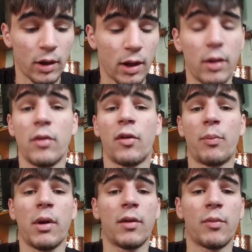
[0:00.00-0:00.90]
and just
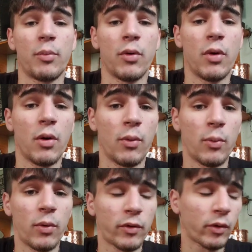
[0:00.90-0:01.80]
because Bruno
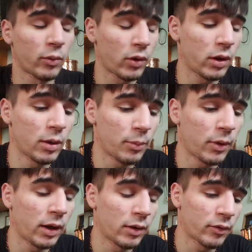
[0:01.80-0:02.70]
was a really good
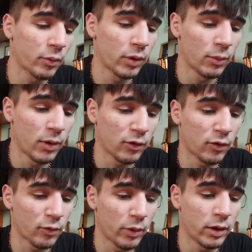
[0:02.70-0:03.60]
player, so we're gonna watch
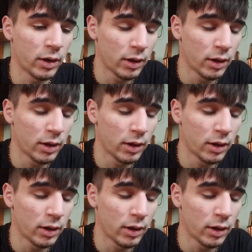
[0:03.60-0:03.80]
this one.